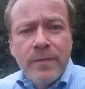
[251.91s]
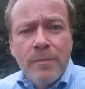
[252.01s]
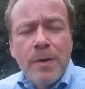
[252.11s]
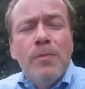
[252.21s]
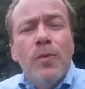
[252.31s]

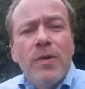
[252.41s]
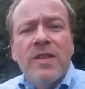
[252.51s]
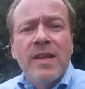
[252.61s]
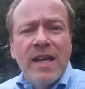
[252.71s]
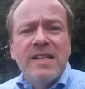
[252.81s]
But more
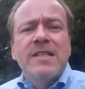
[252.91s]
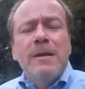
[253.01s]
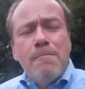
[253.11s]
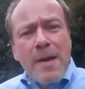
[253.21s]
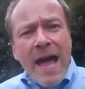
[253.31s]
than that, it's an
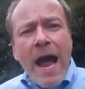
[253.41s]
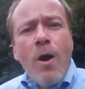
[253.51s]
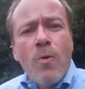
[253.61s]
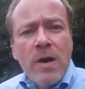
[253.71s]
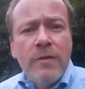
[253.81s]

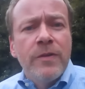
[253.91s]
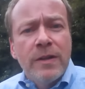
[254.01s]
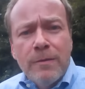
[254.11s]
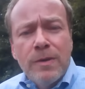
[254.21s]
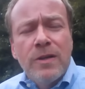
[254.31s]
empowering
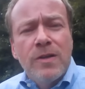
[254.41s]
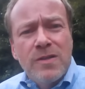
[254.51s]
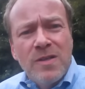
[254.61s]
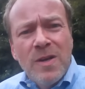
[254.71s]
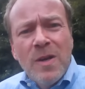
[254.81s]
feeling, because